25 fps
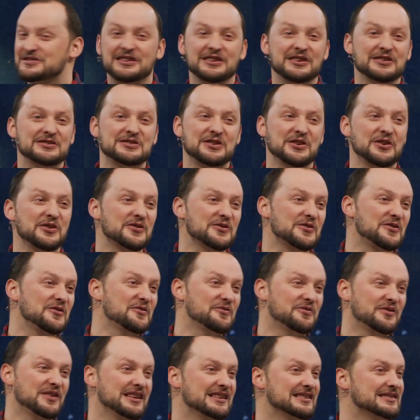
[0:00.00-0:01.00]
an eternal
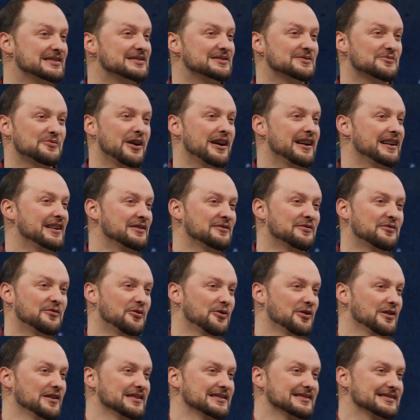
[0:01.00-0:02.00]
feast waiting
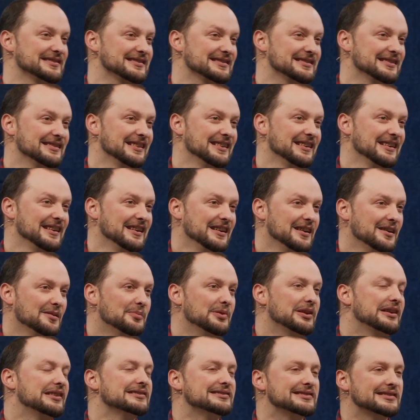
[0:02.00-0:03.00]
for us
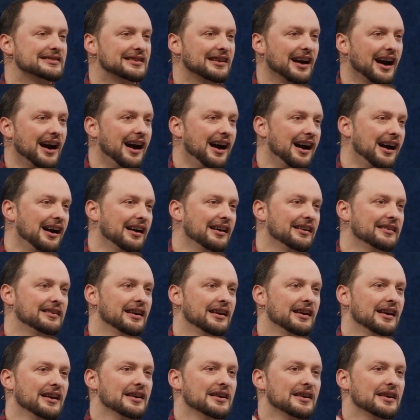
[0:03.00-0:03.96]
because God,